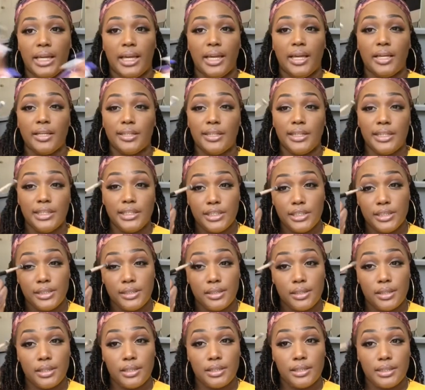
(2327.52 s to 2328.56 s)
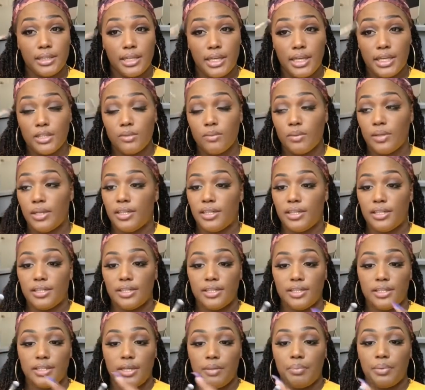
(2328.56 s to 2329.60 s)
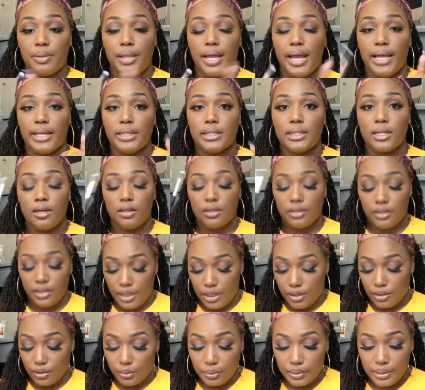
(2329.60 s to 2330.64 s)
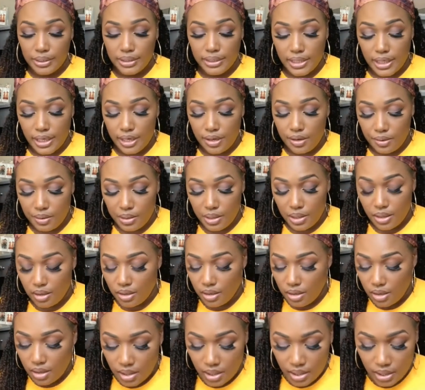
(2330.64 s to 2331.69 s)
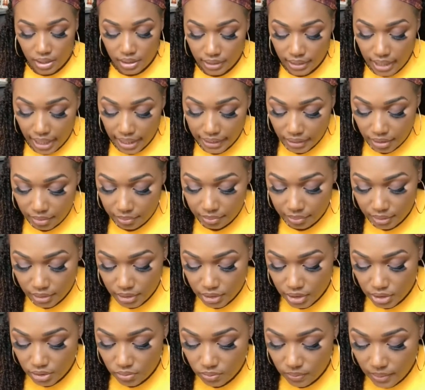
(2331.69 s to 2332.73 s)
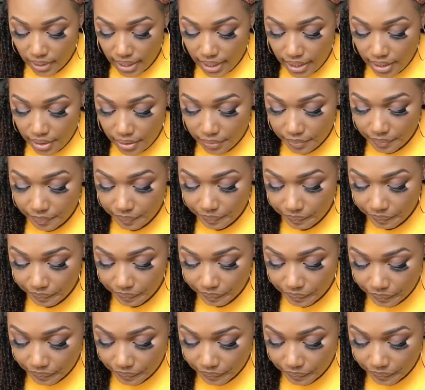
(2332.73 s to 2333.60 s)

Yeah, it just says what it does. It applies color in the crease area, like that brush as well.